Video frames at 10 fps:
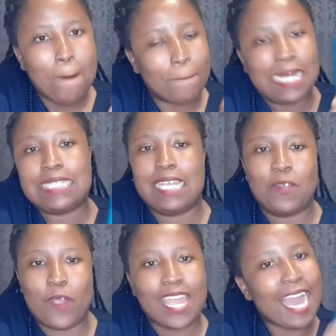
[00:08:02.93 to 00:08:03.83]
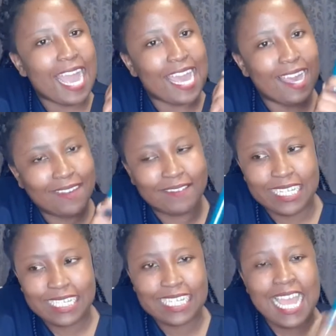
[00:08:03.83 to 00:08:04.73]
But anyway, I have
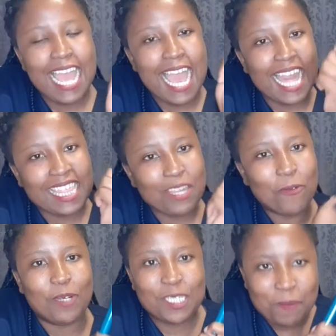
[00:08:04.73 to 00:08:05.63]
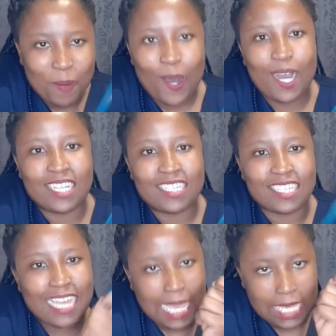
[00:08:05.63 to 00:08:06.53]
it, and the worst part
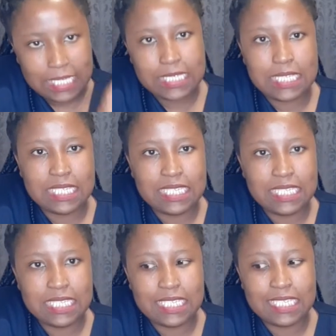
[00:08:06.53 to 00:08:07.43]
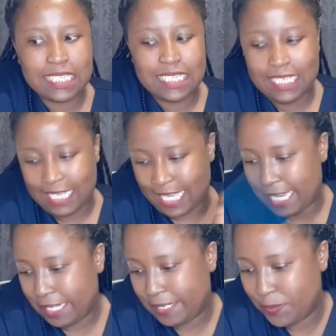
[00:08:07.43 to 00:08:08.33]
is,
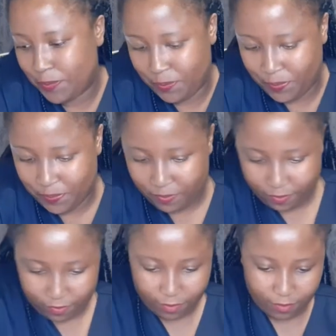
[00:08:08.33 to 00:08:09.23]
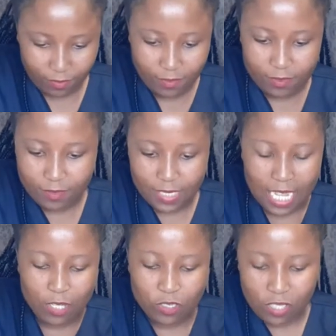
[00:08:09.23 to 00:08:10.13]
okay,
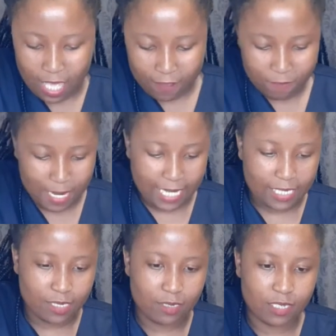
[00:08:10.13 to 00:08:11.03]
I also have my